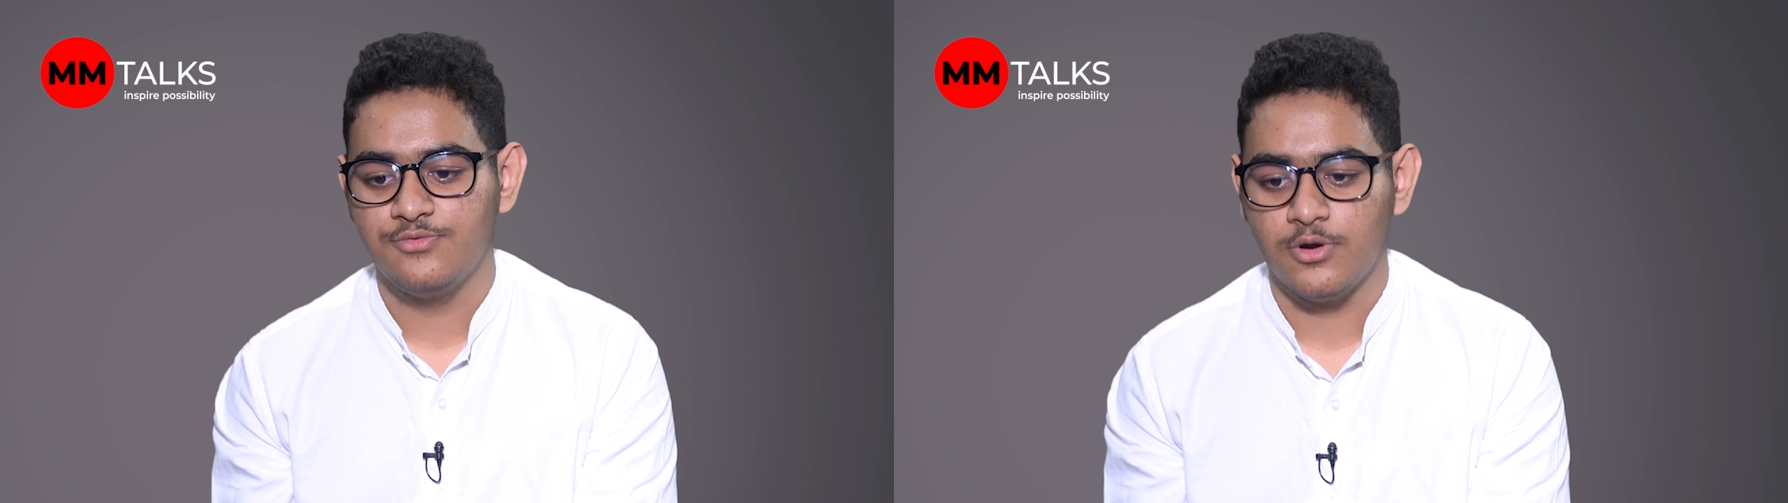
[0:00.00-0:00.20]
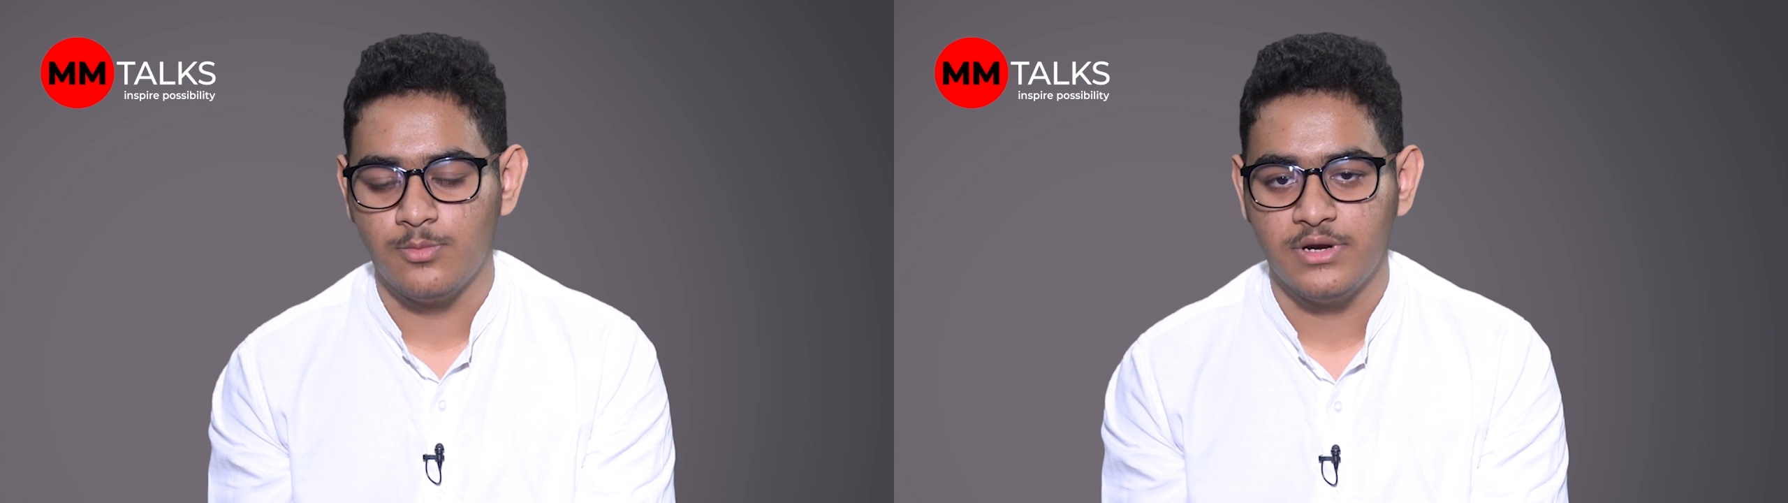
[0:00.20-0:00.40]

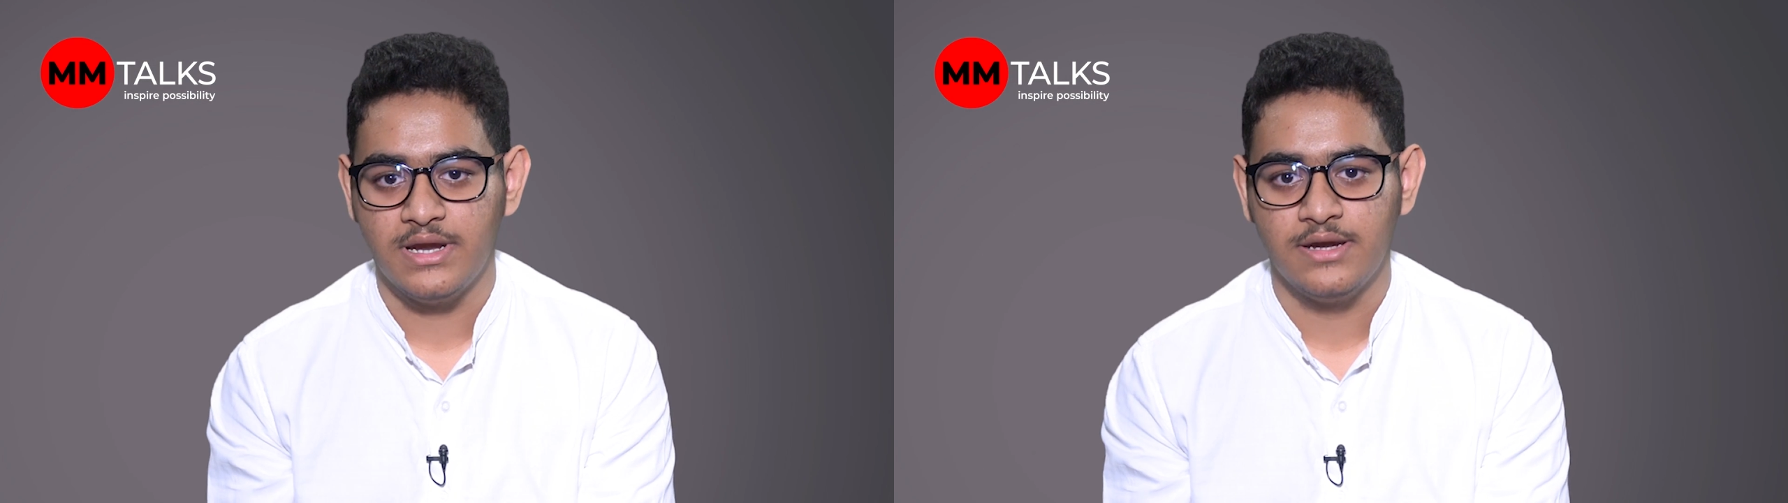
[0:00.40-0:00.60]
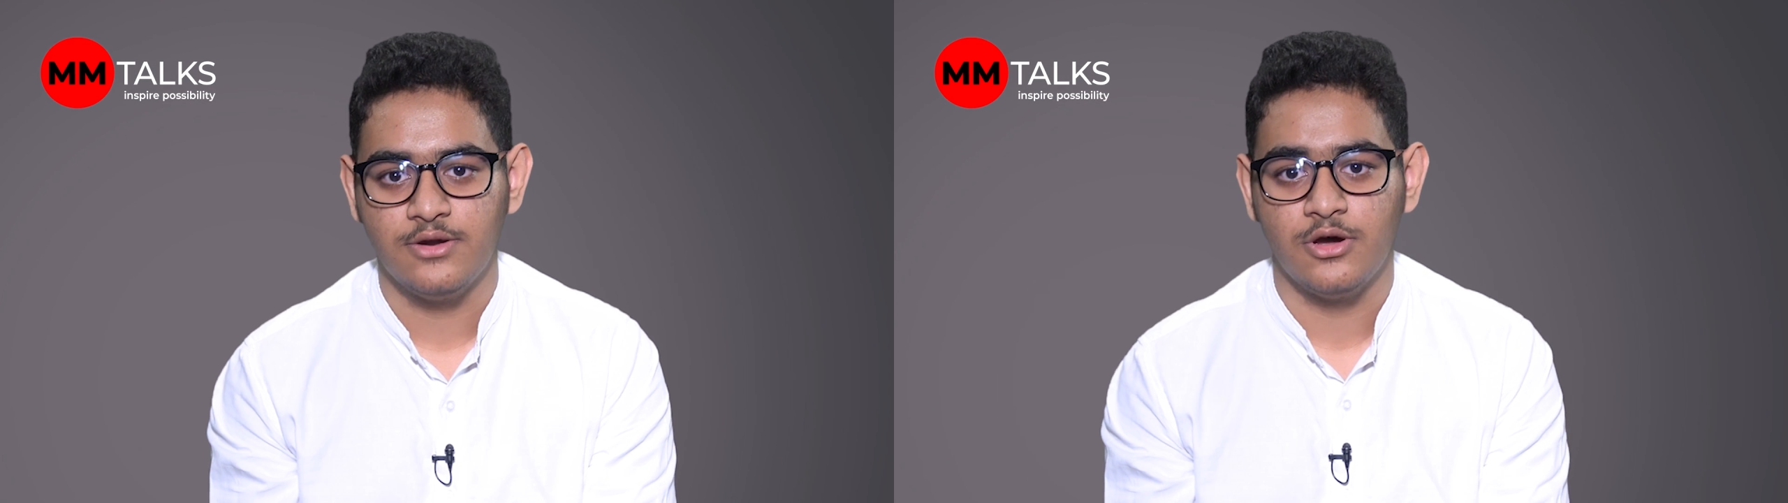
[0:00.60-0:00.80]
forward
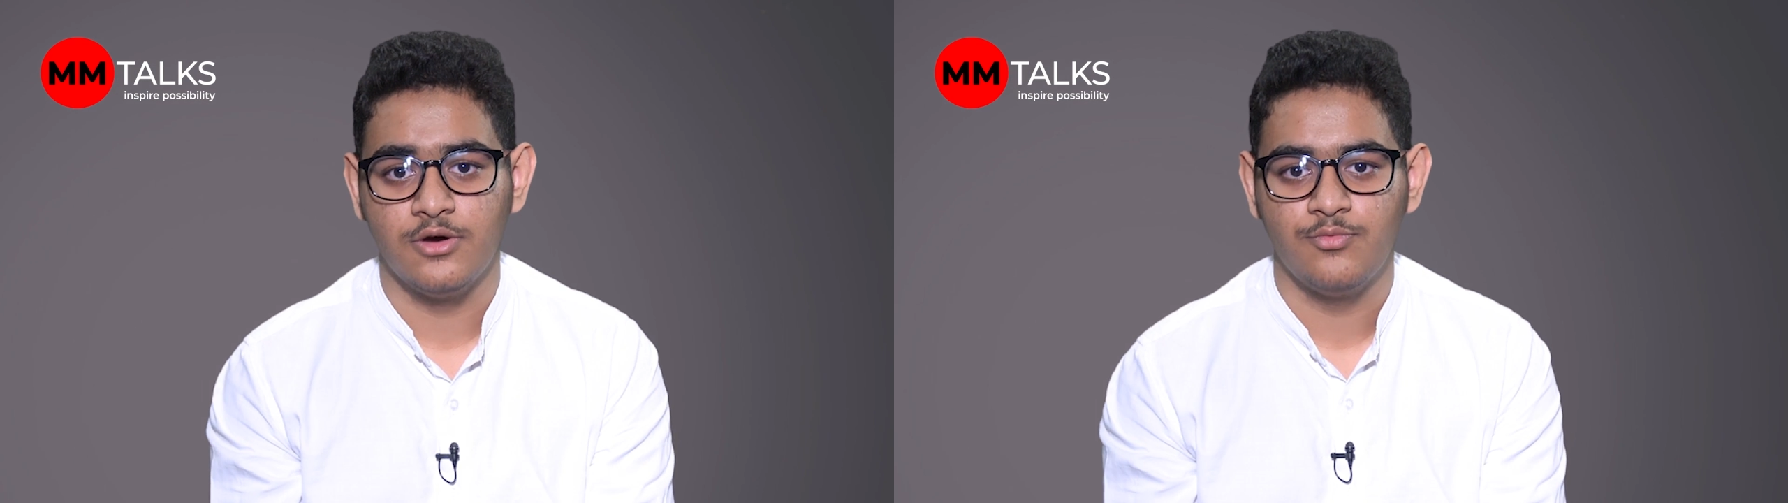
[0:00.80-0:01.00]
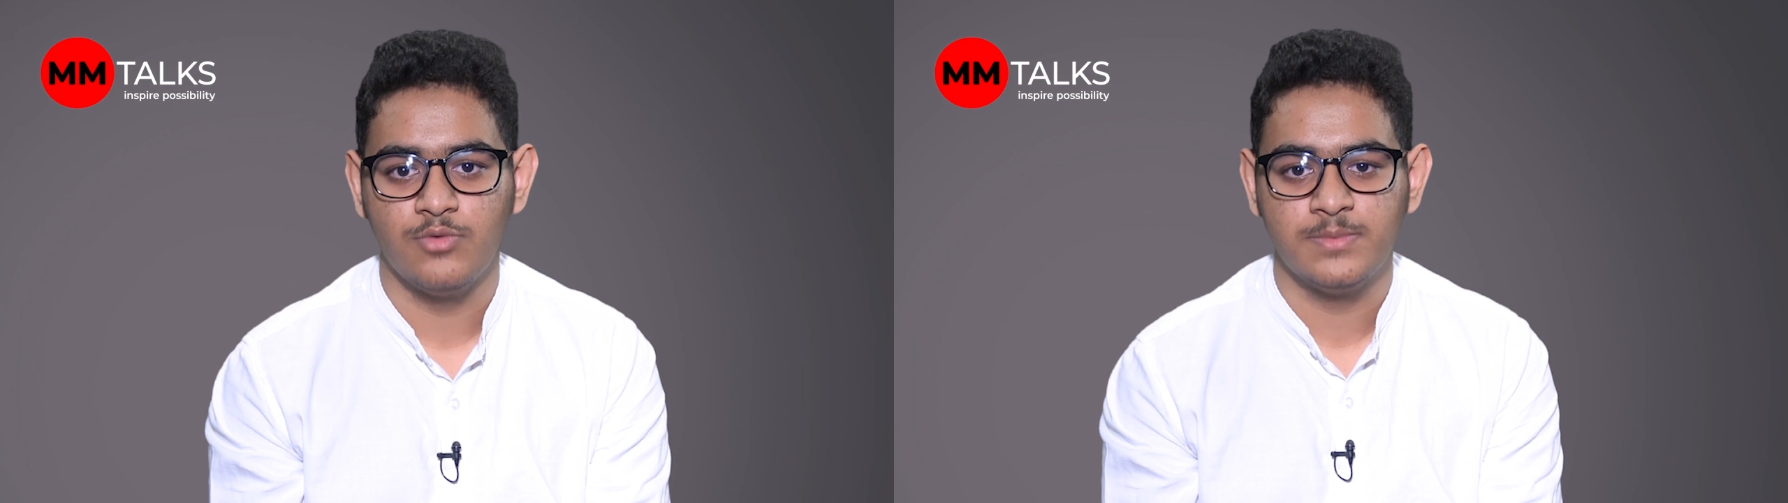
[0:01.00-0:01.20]
end
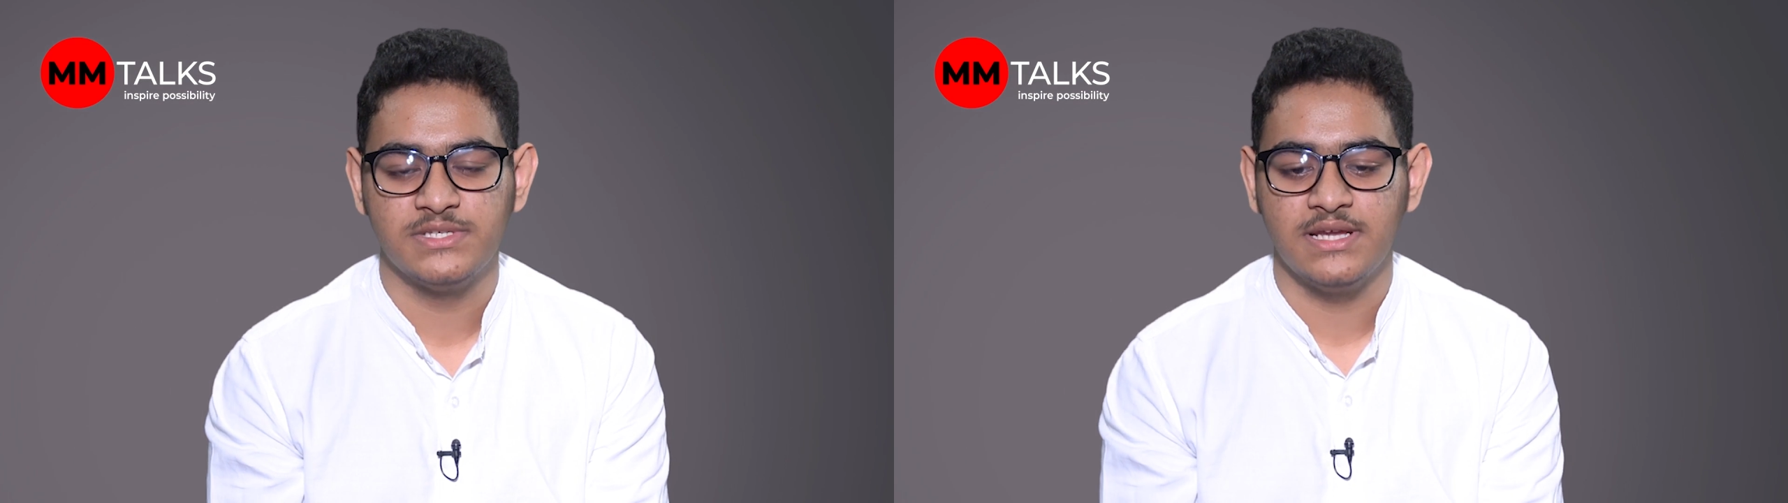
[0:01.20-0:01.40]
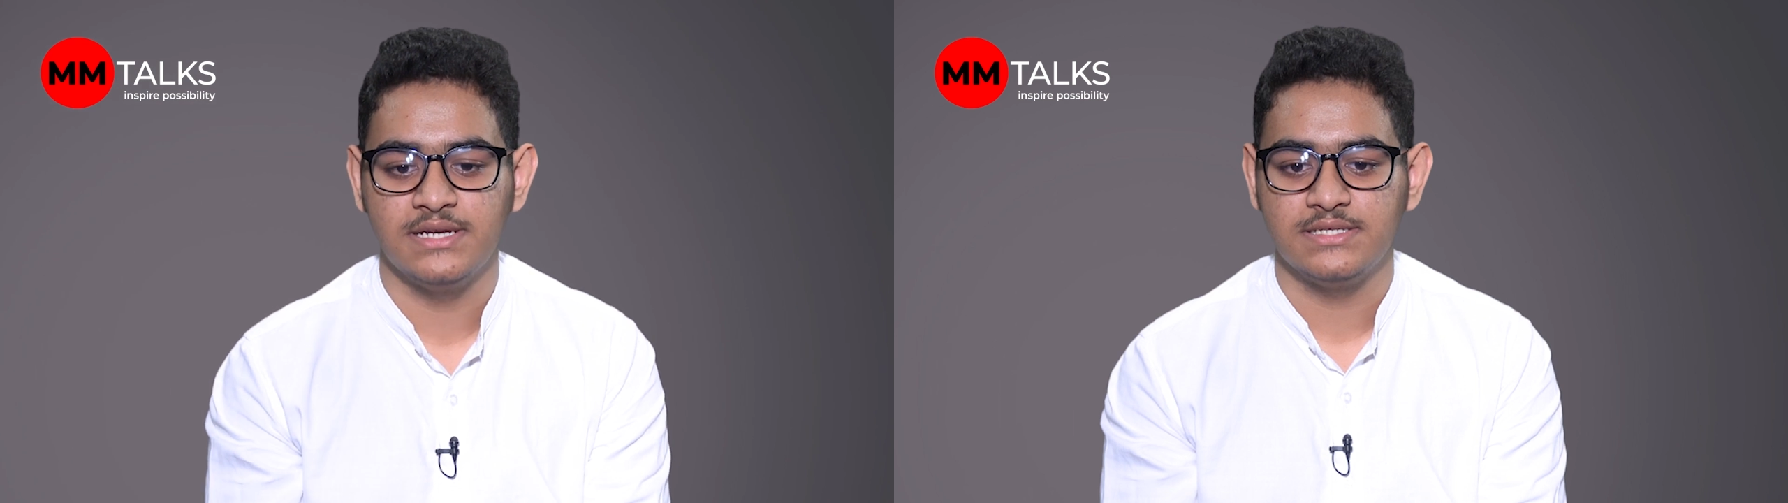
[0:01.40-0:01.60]
of
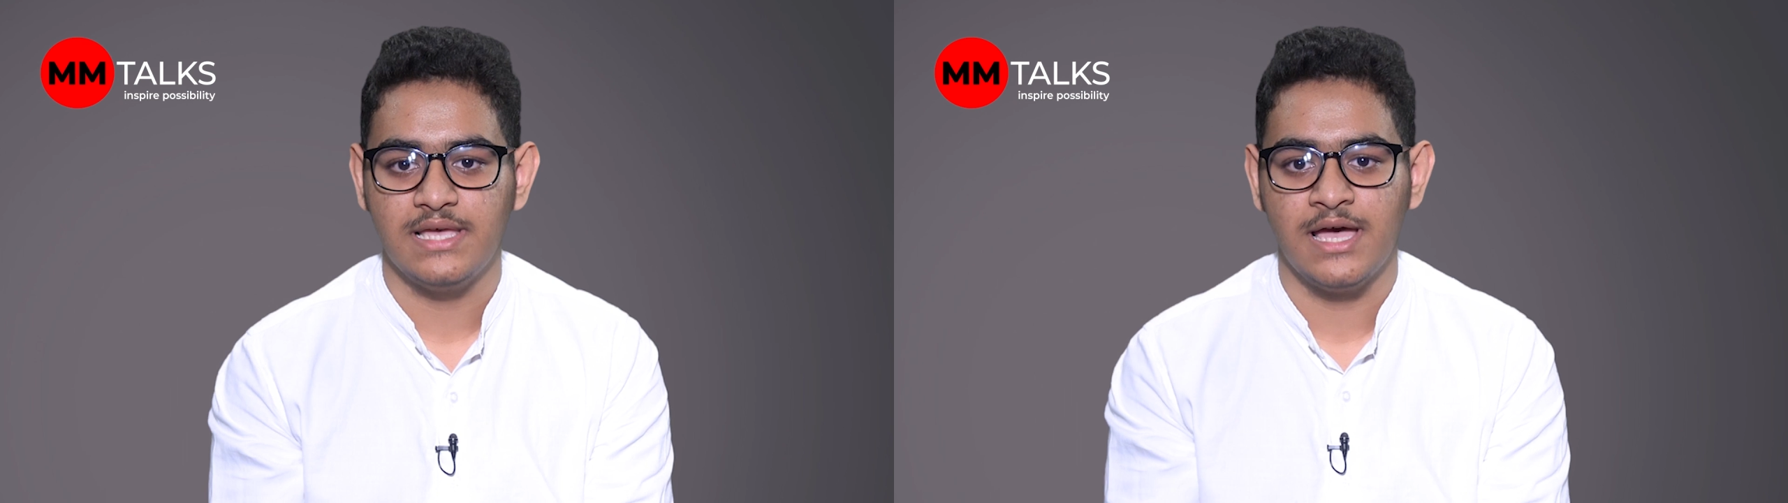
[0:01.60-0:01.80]
websites,